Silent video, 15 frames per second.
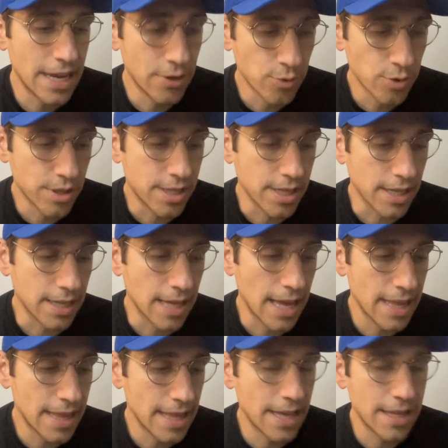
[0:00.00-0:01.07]
interesting,
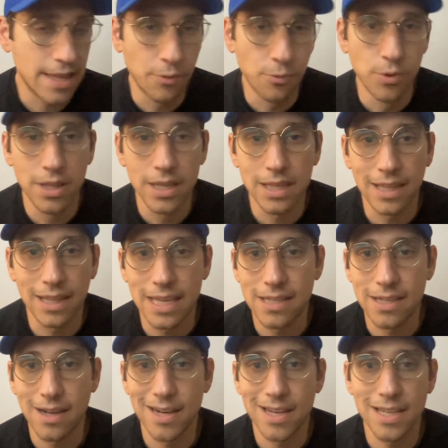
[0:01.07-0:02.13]
and they really
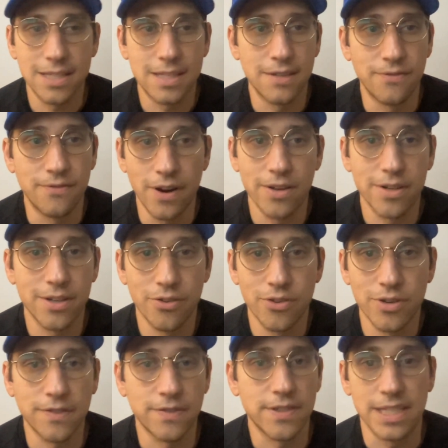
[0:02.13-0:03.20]
leaned on it to varying
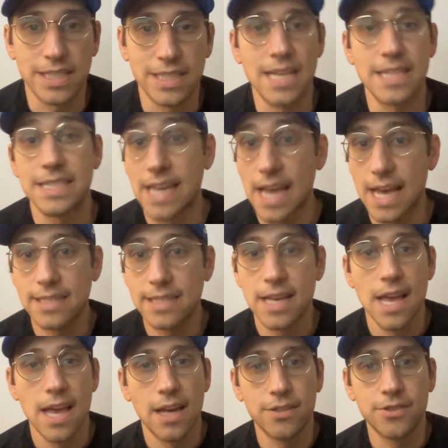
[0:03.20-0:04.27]
degrees of success. Yes,
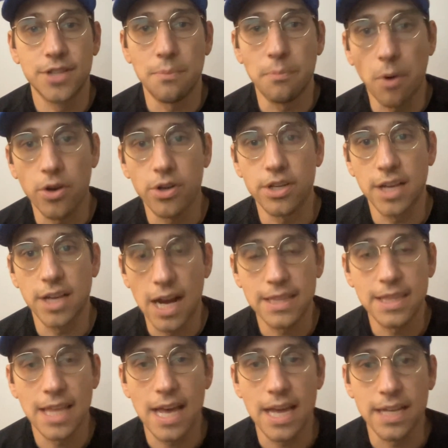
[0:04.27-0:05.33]
LJ Martin
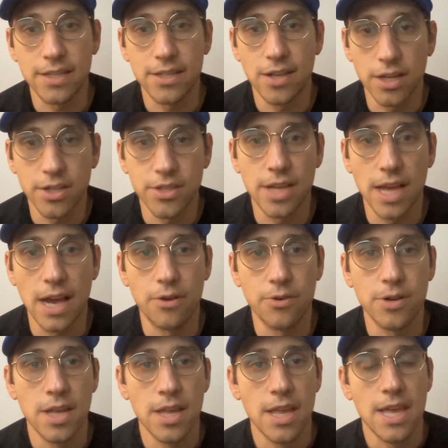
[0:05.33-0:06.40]
got that
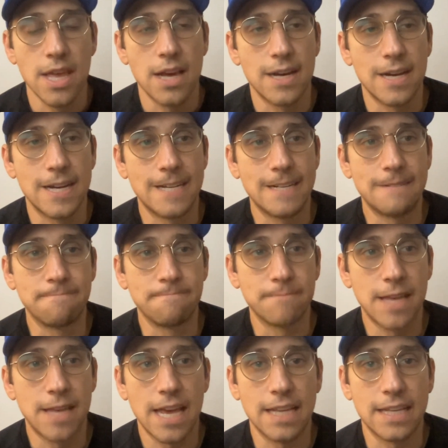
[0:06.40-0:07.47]
touchdown.
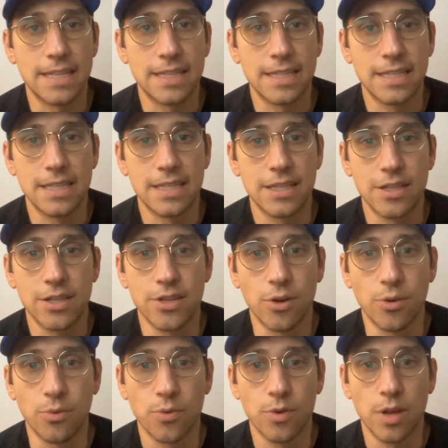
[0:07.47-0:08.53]
He had,
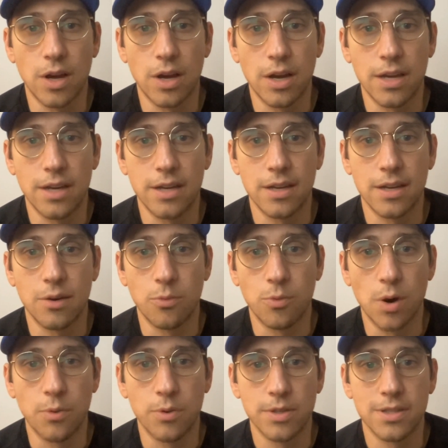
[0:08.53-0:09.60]
on
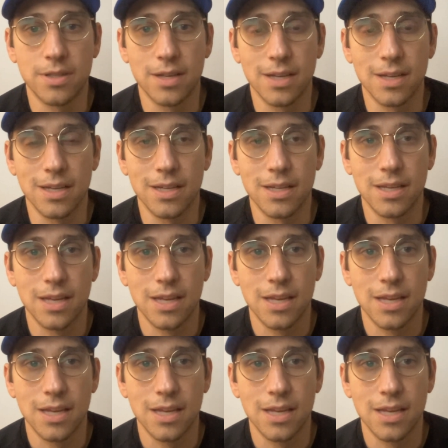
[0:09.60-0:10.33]
what was a,